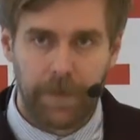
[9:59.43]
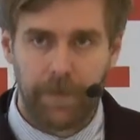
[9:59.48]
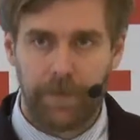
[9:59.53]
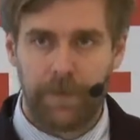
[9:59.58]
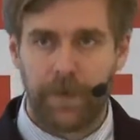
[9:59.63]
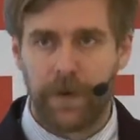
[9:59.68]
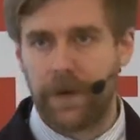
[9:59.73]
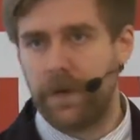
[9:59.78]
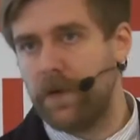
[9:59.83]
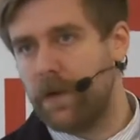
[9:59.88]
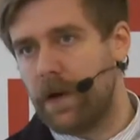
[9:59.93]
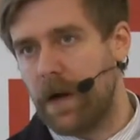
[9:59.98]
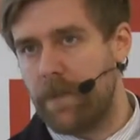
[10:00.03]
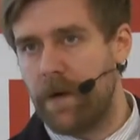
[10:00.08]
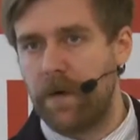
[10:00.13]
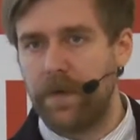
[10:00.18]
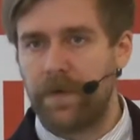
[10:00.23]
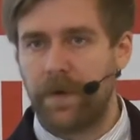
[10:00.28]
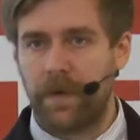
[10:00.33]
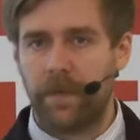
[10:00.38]
For you
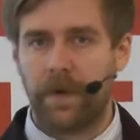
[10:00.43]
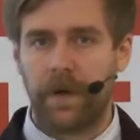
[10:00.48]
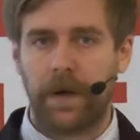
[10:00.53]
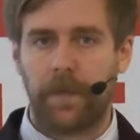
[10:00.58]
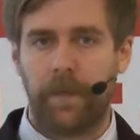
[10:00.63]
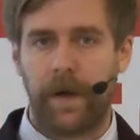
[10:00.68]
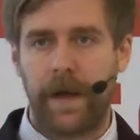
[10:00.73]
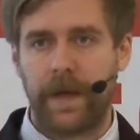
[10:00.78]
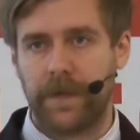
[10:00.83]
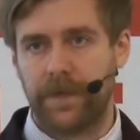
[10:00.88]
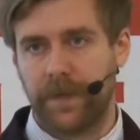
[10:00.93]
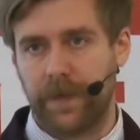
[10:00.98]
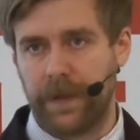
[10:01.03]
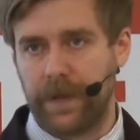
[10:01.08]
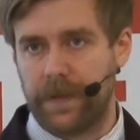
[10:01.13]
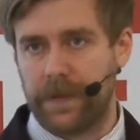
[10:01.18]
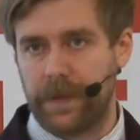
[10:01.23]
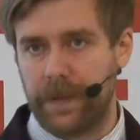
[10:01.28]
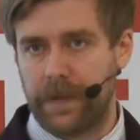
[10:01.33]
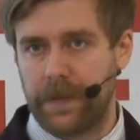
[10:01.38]
come out to a workplace, for
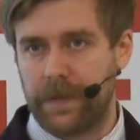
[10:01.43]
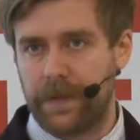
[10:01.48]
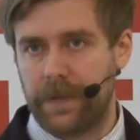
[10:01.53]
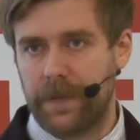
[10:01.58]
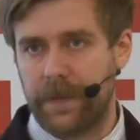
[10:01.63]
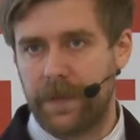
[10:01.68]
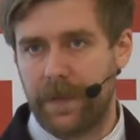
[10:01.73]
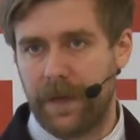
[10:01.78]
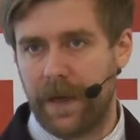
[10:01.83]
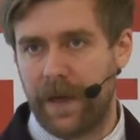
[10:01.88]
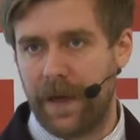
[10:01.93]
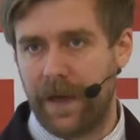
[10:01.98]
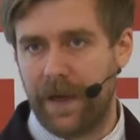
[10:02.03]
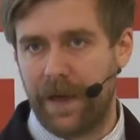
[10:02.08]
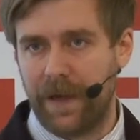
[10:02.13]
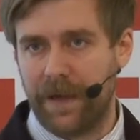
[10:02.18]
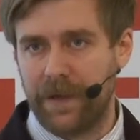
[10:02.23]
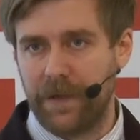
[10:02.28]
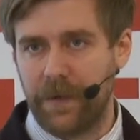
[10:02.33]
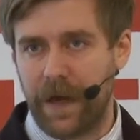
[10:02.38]
instance,
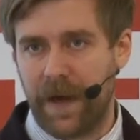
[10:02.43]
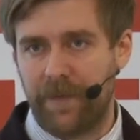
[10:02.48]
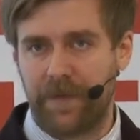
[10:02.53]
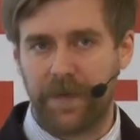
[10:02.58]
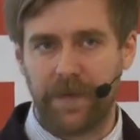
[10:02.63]
uh, you have